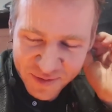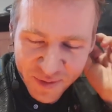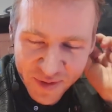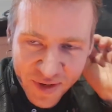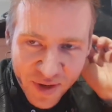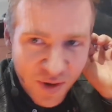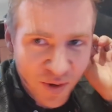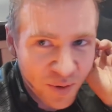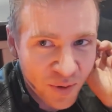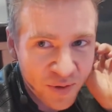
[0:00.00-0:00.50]
We've
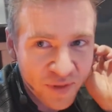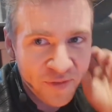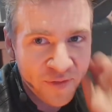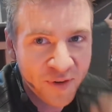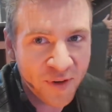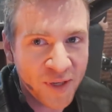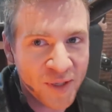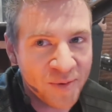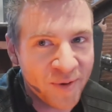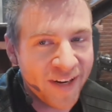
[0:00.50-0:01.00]
got all the
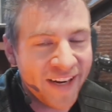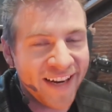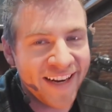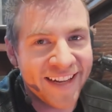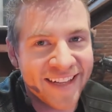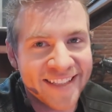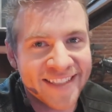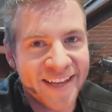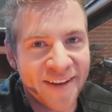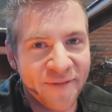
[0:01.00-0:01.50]
footage we need
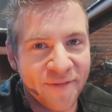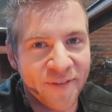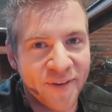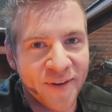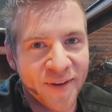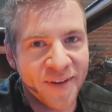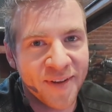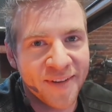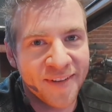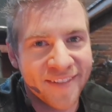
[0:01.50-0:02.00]
except
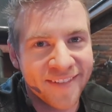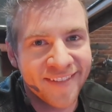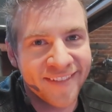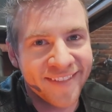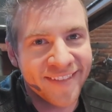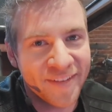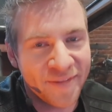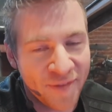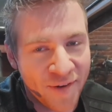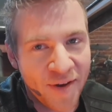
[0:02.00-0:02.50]
for
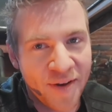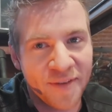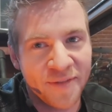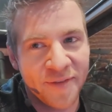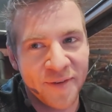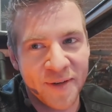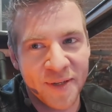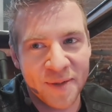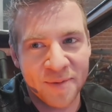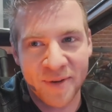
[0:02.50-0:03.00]
the final
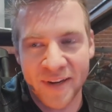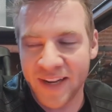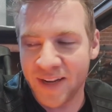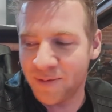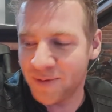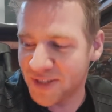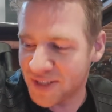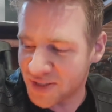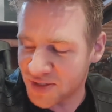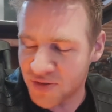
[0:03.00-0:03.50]
footage we need,
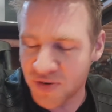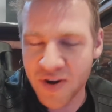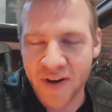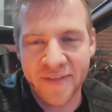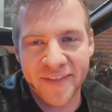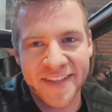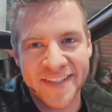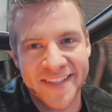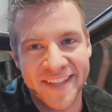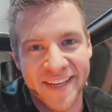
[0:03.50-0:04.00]
which is
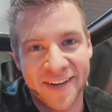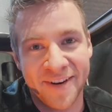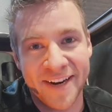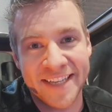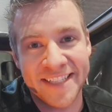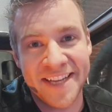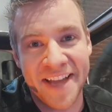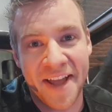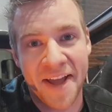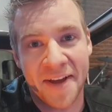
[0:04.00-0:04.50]
driving this thing
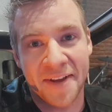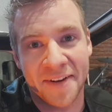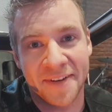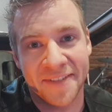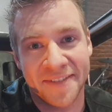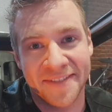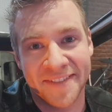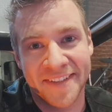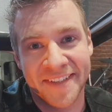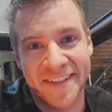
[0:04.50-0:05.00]
around town.